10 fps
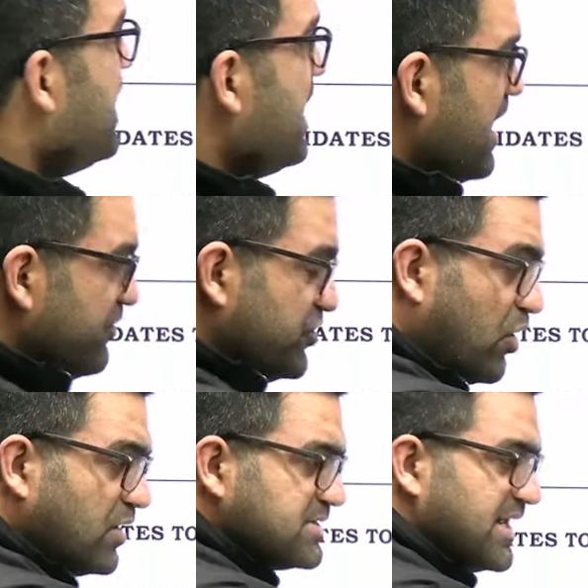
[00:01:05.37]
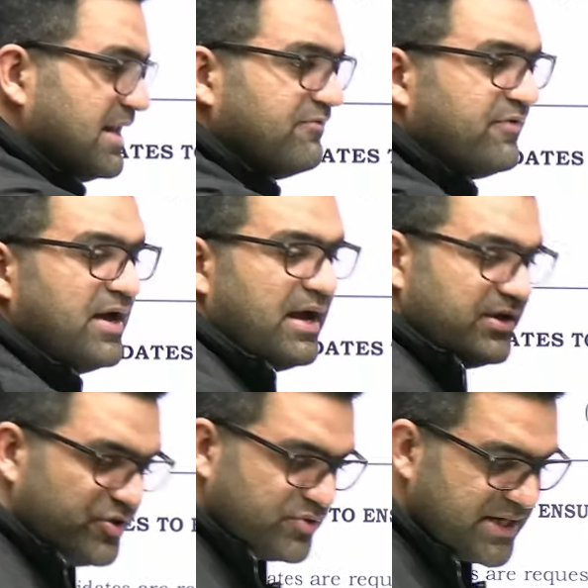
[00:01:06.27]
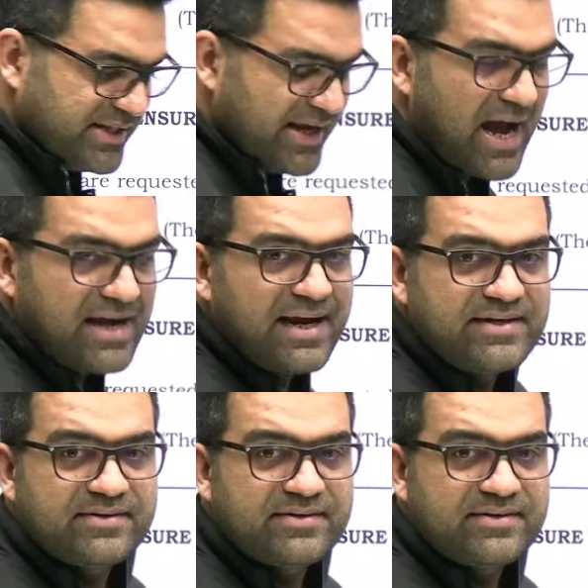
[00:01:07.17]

yourself using the highlighter.